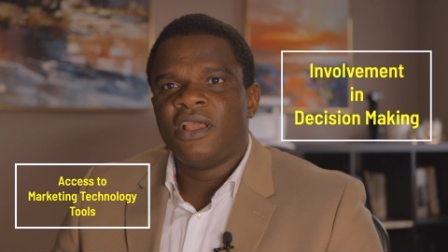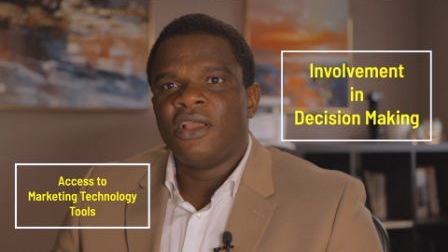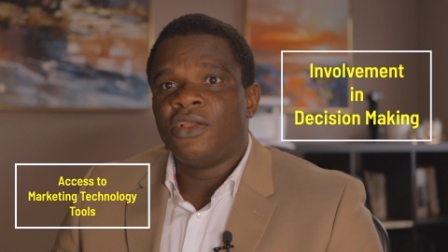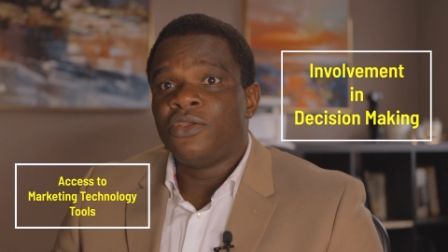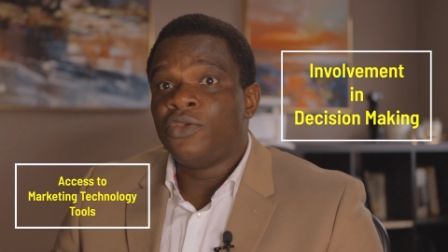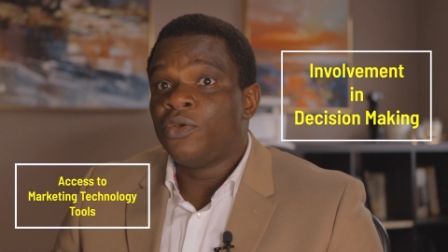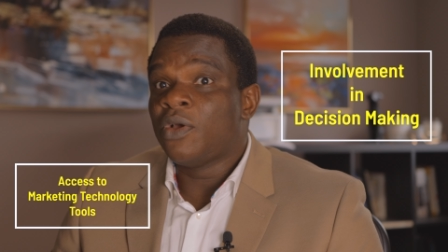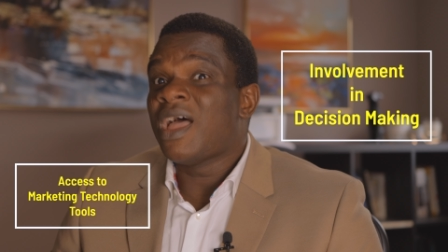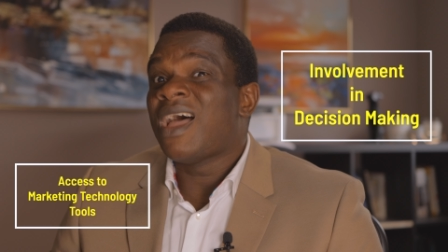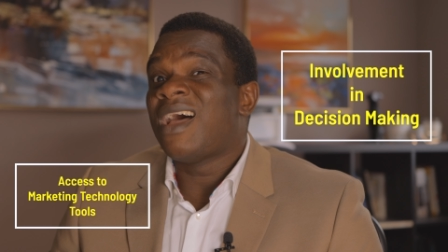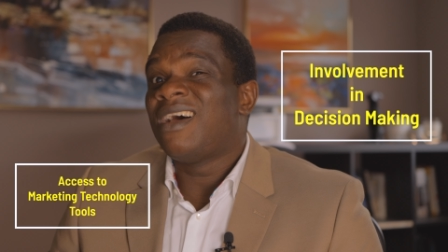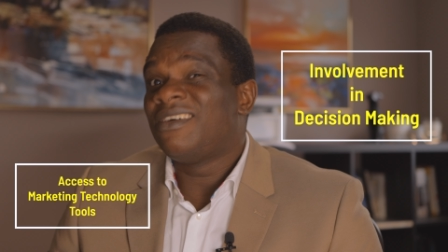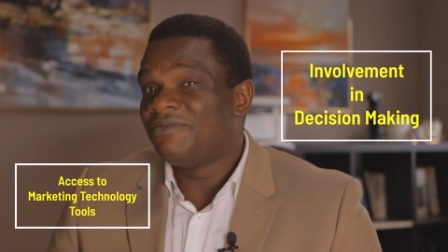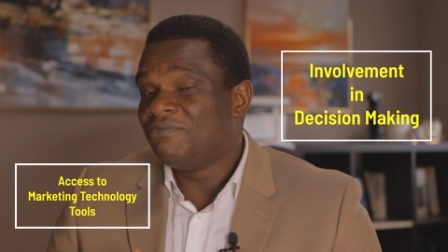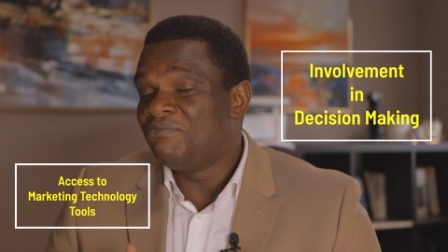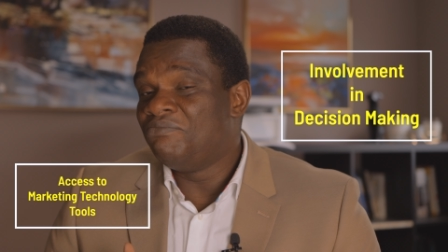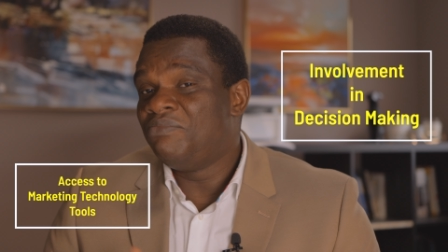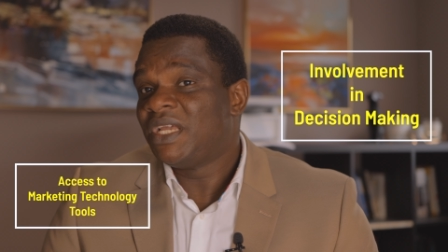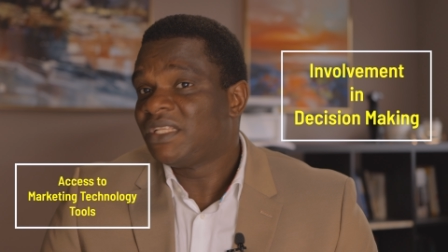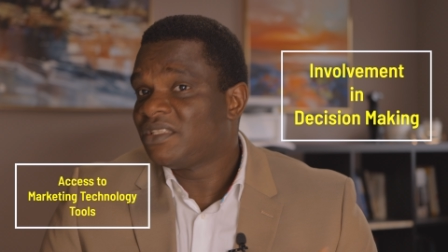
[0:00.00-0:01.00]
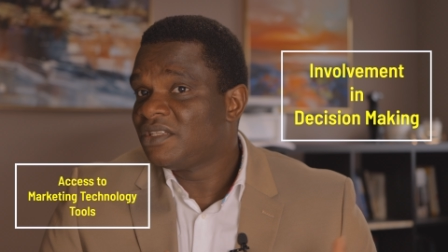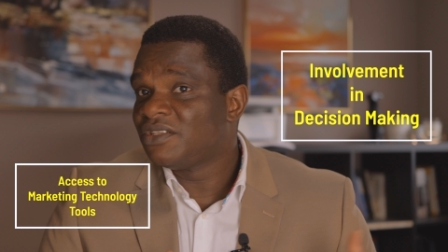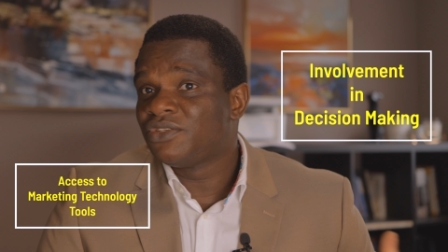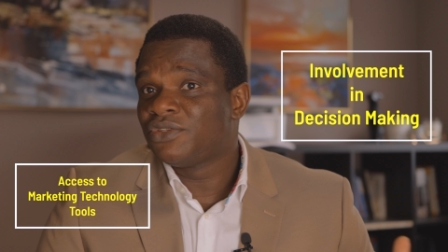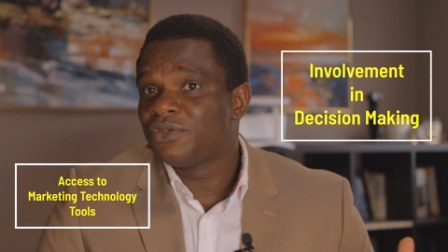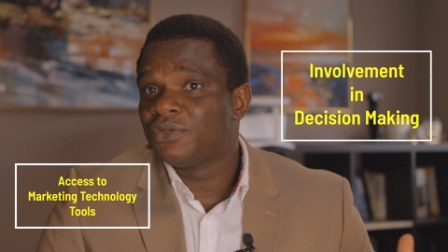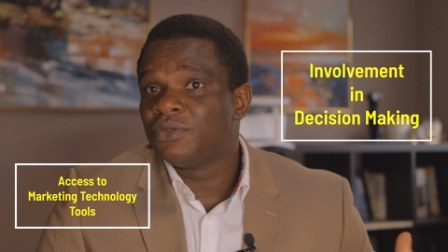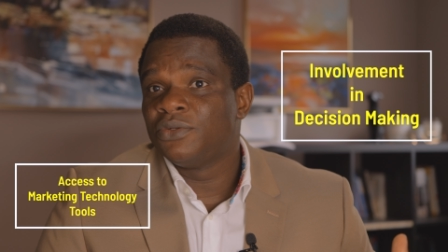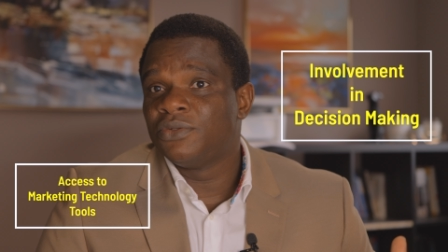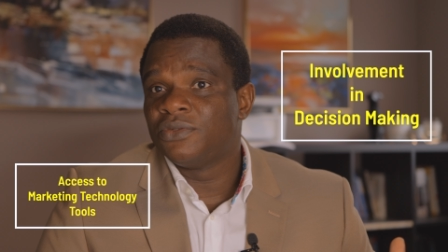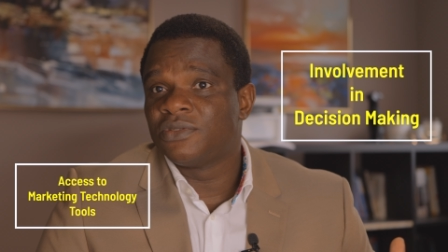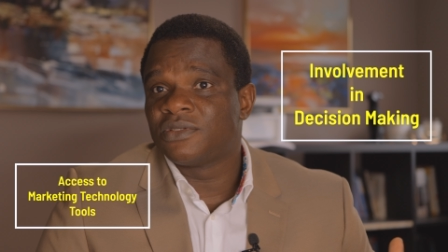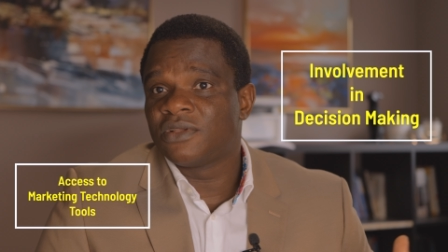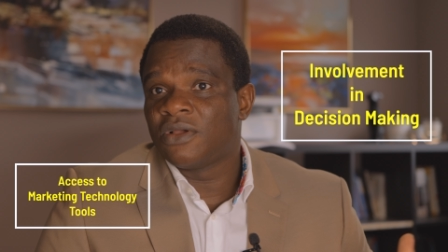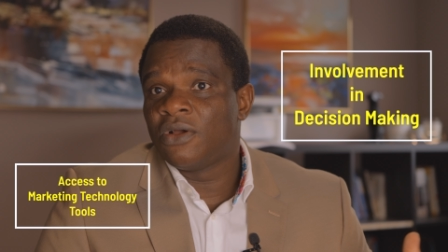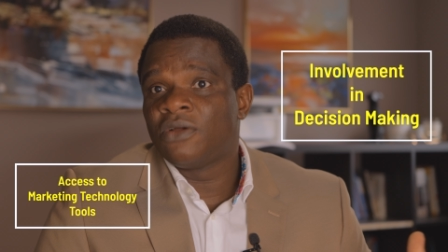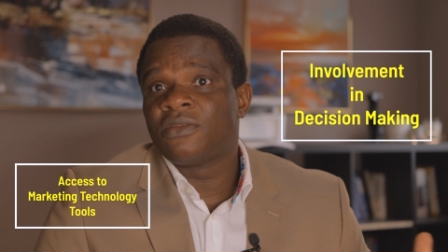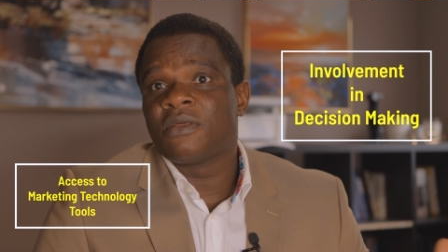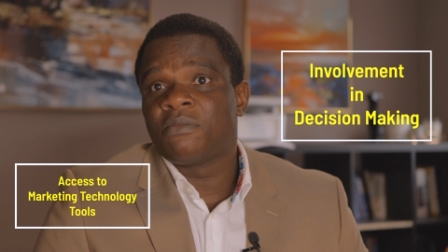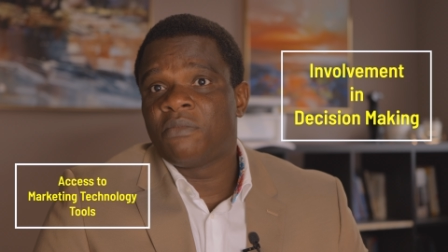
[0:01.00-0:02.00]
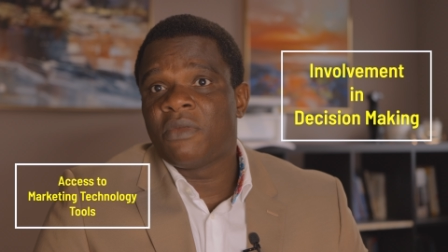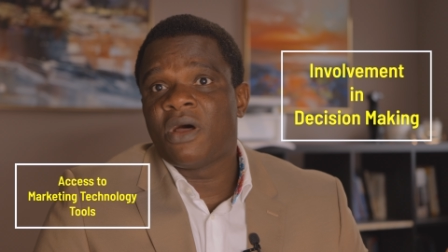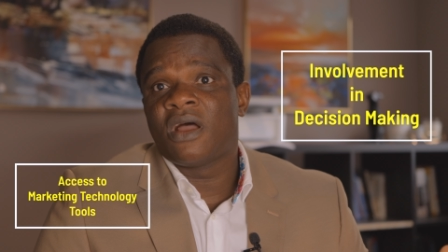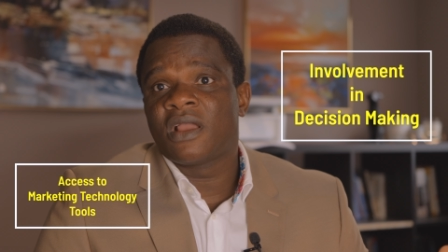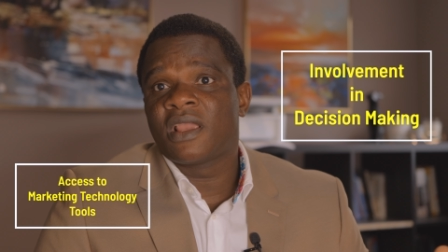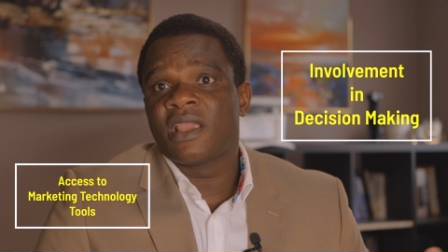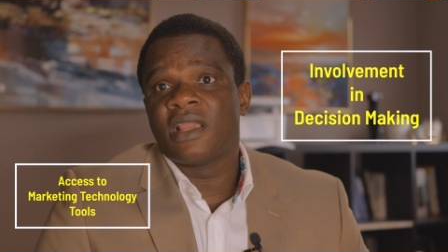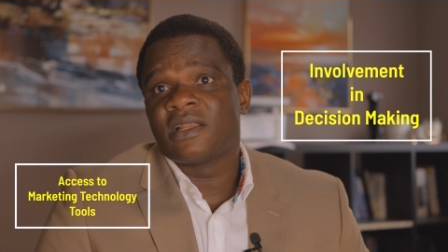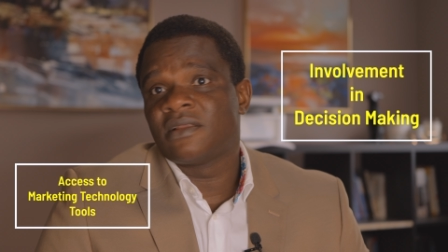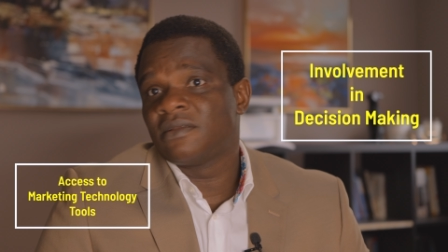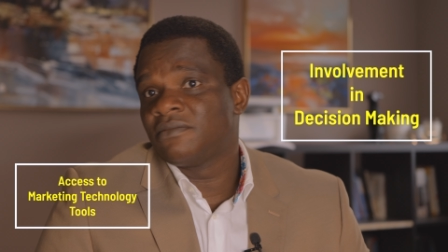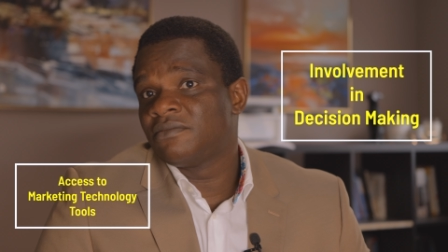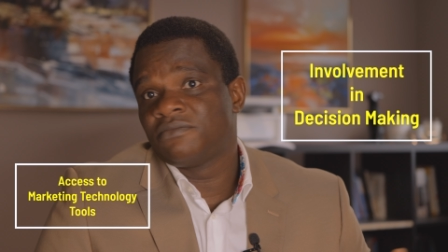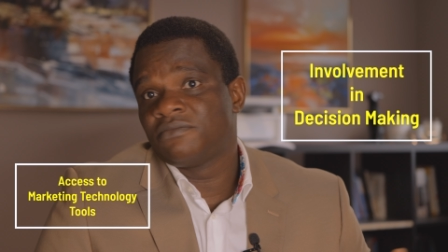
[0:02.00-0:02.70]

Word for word: you have better tools on the market,